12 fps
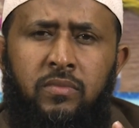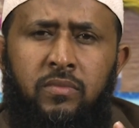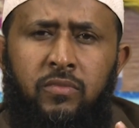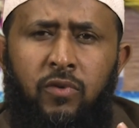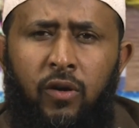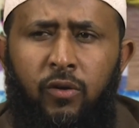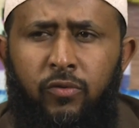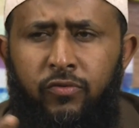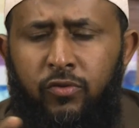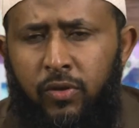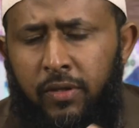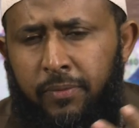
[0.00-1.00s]
one of
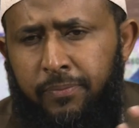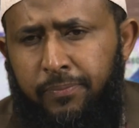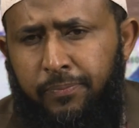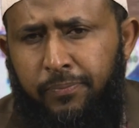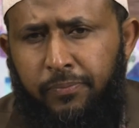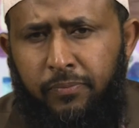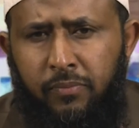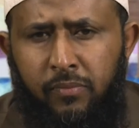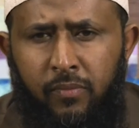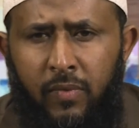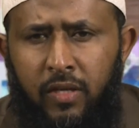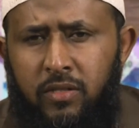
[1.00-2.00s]
your
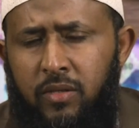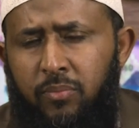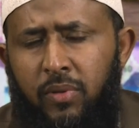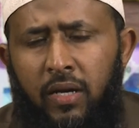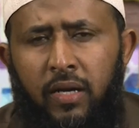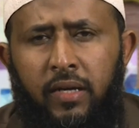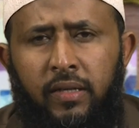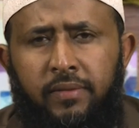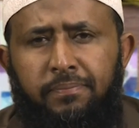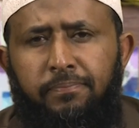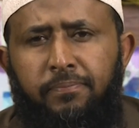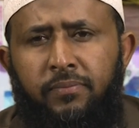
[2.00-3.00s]
supplier
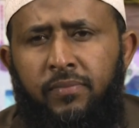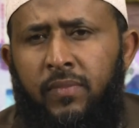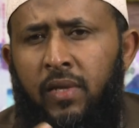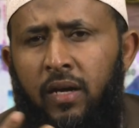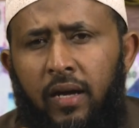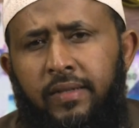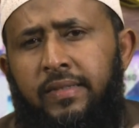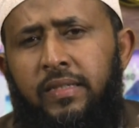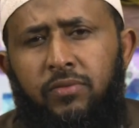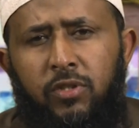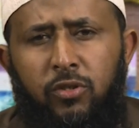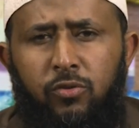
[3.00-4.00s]
had
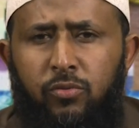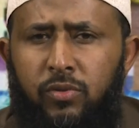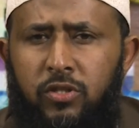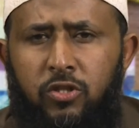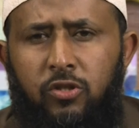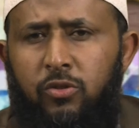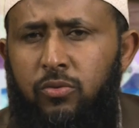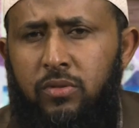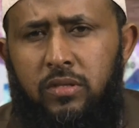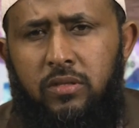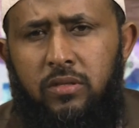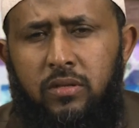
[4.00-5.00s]
given you his
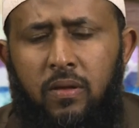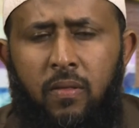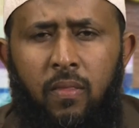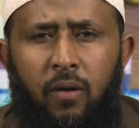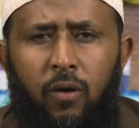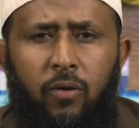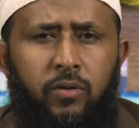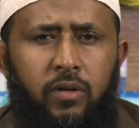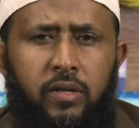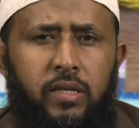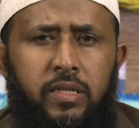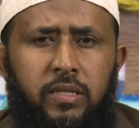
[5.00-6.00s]
goods on
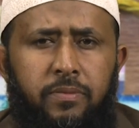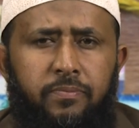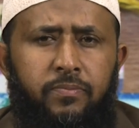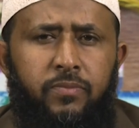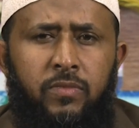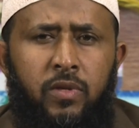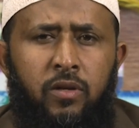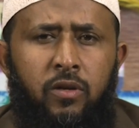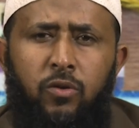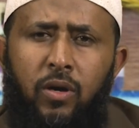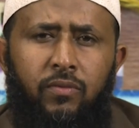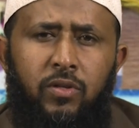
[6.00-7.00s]
credit.
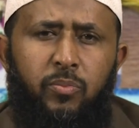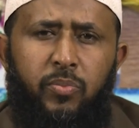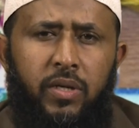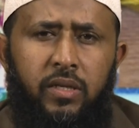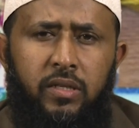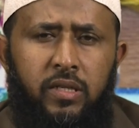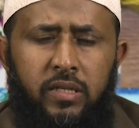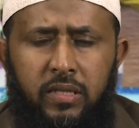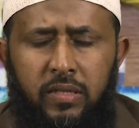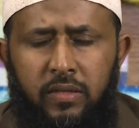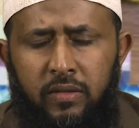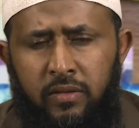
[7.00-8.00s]
You haven't paid yet.
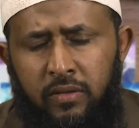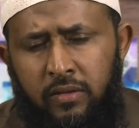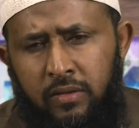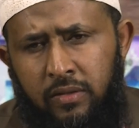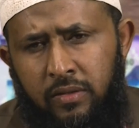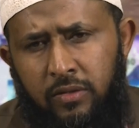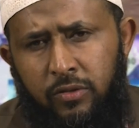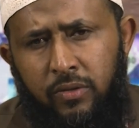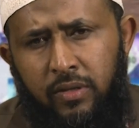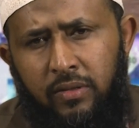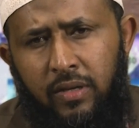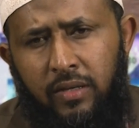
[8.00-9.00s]

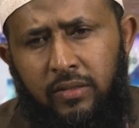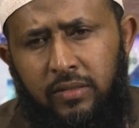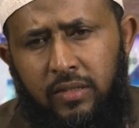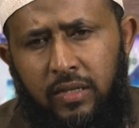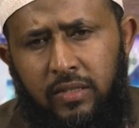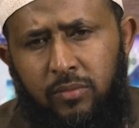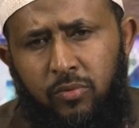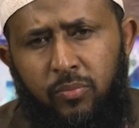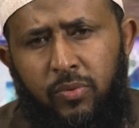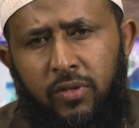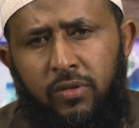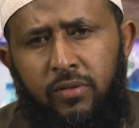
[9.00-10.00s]
During that zakatable
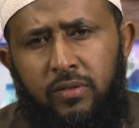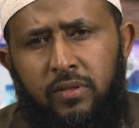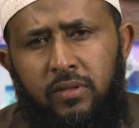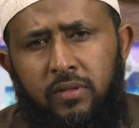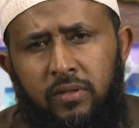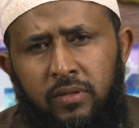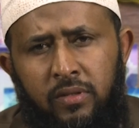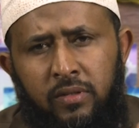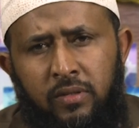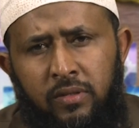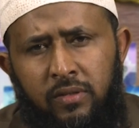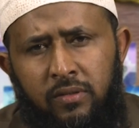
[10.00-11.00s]
period,
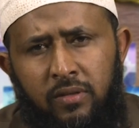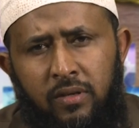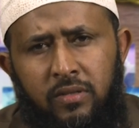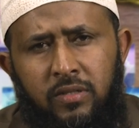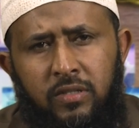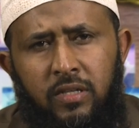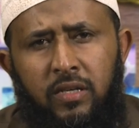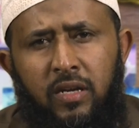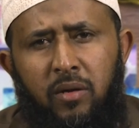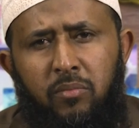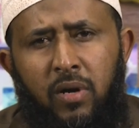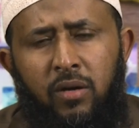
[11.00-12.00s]
there is a certain
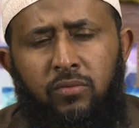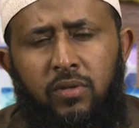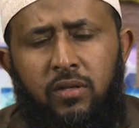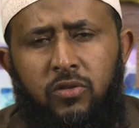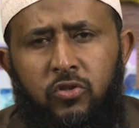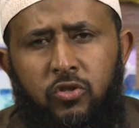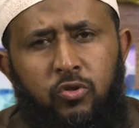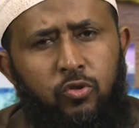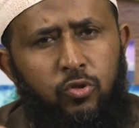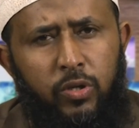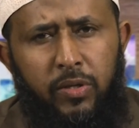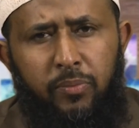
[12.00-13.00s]
amount that is due
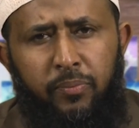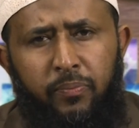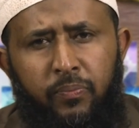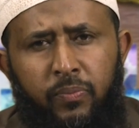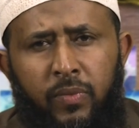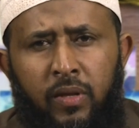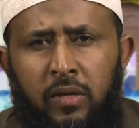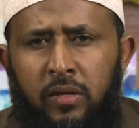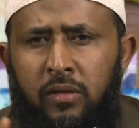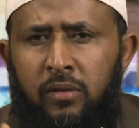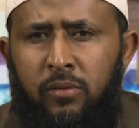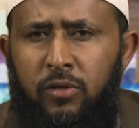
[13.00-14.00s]
to him.
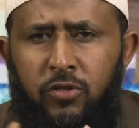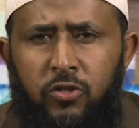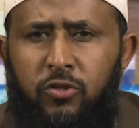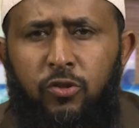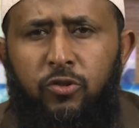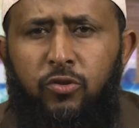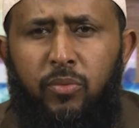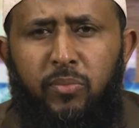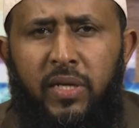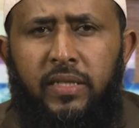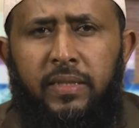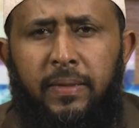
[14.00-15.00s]
This is not your
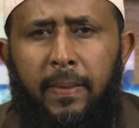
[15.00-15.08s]
money,